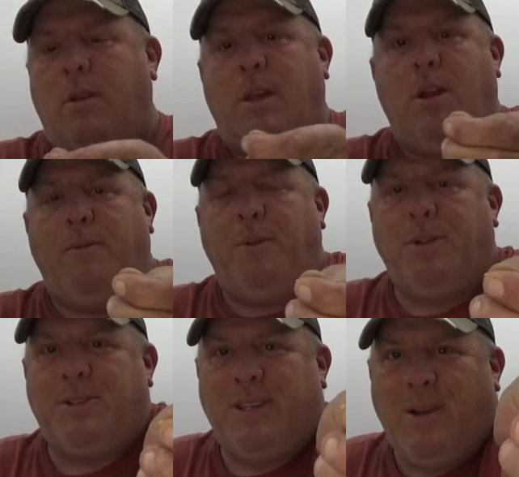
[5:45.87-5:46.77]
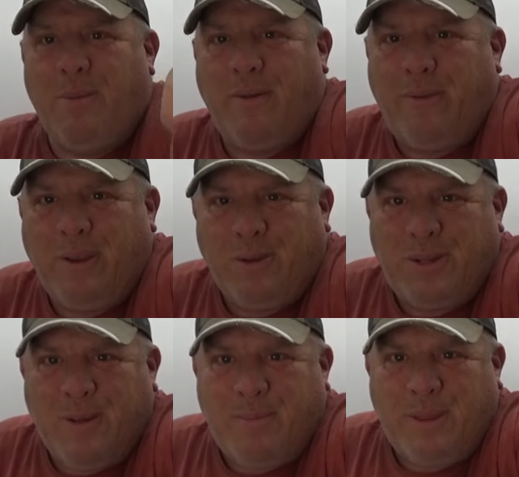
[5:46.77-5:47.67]
I don't know if you can see on my
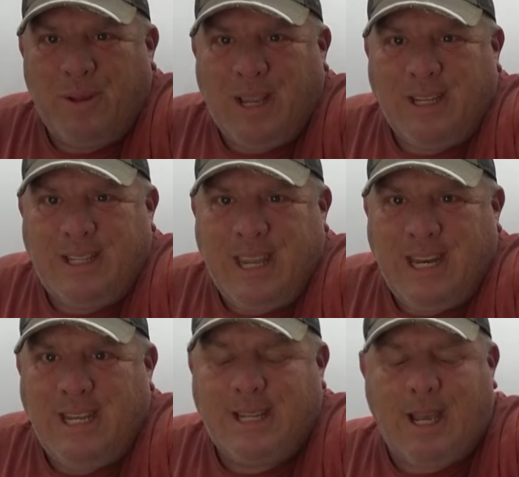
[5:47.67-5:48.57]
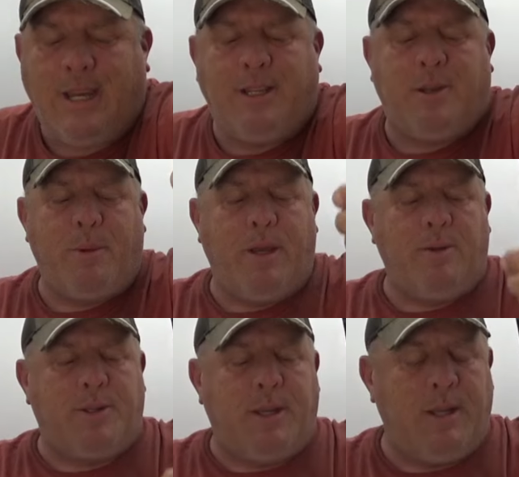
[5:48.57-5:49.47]
fingertip, but they're like teeny tiny tomato
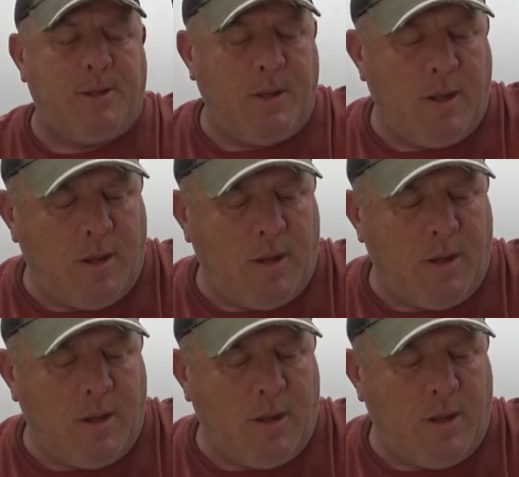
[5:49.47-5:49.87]
seeds.